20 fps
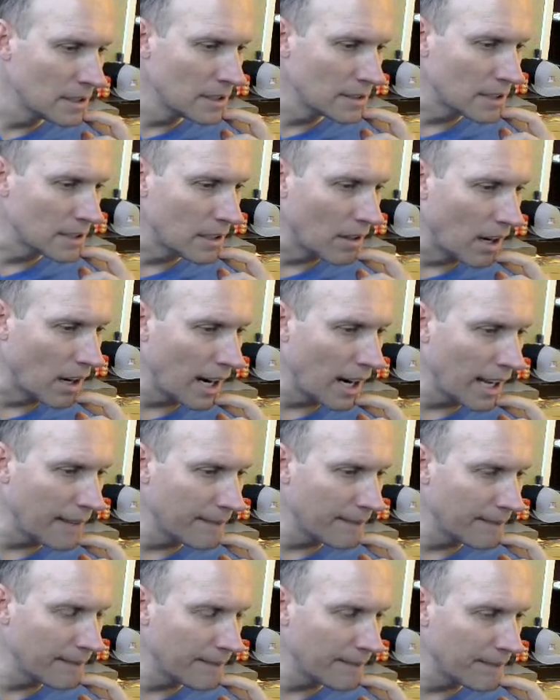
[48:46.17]
So, all right,
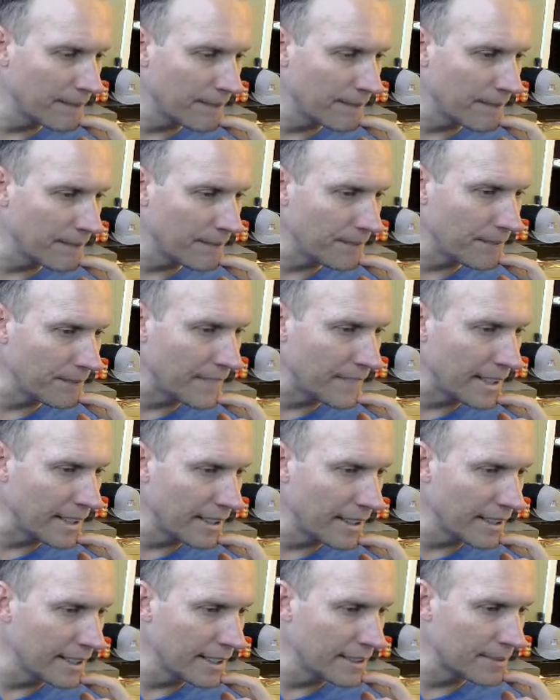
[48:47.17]
there it
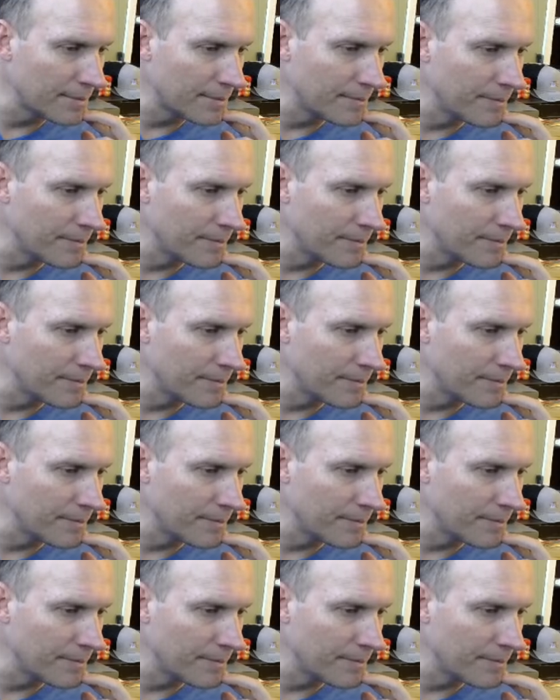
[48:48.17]
is.